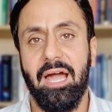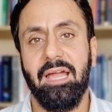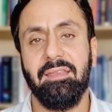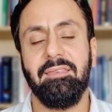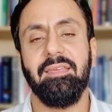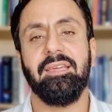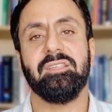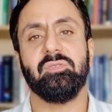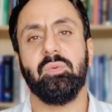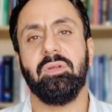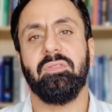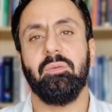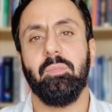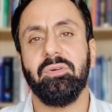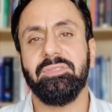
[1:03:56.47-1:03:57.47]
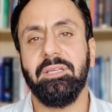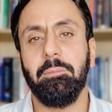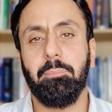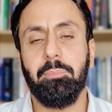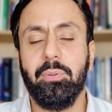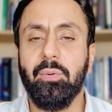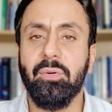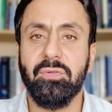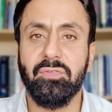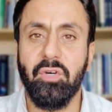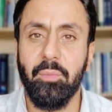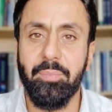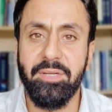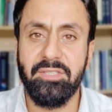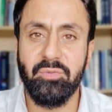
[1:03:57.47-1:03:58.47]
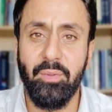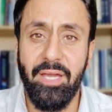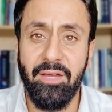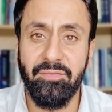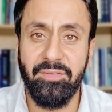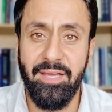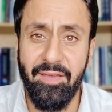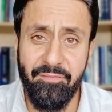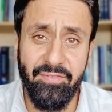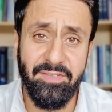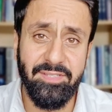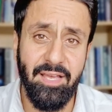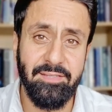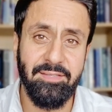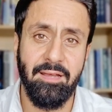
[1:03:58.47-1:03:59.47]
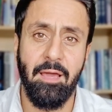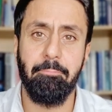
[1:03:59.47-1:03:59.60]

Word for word: I think it's one of the most important topics we have to emphasize and